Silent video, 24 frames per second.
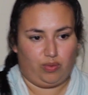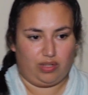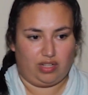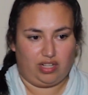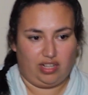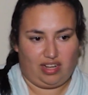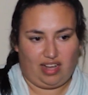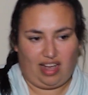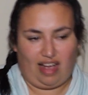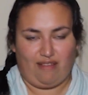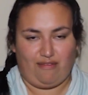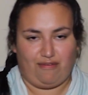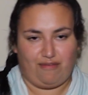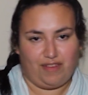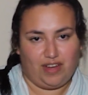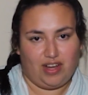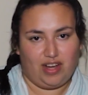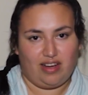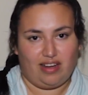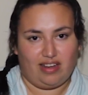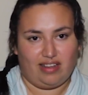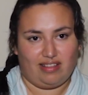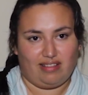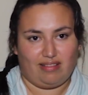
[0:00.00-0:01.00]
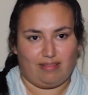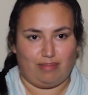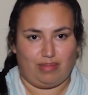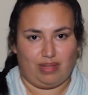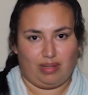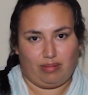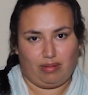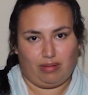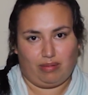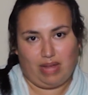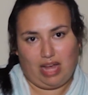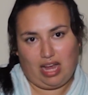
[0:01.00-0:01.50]
We're going to have fun,
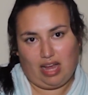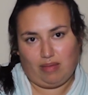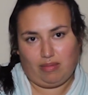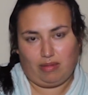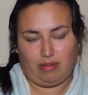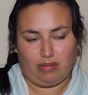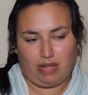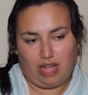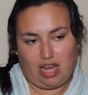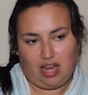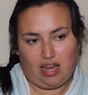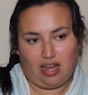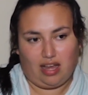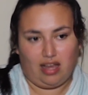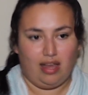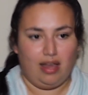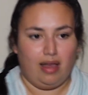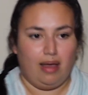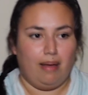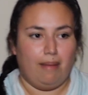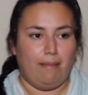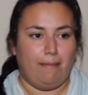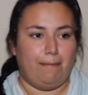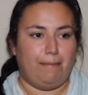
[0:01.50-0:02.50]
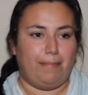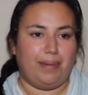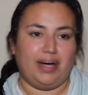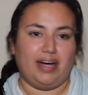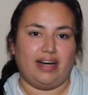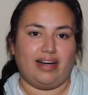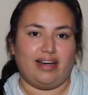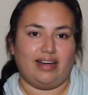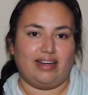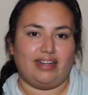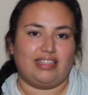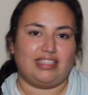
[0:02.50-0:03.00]
blah, blah, blah, blah, blah.
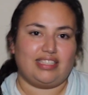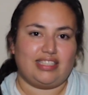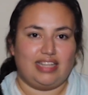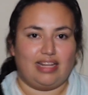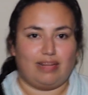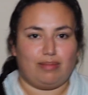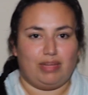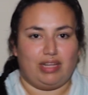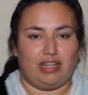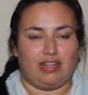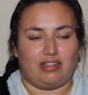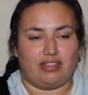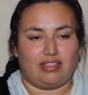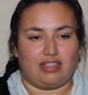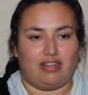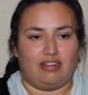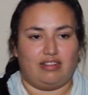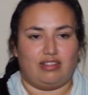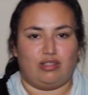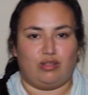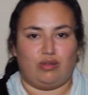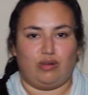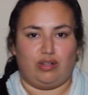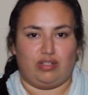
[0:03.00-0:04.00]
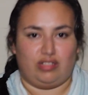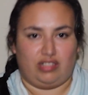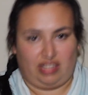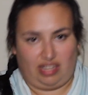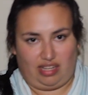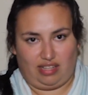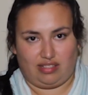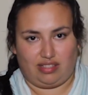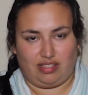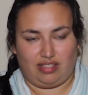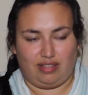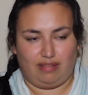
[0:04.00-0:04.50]
But it's not me that's going to do your
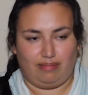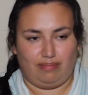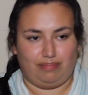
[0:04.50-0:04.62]
test."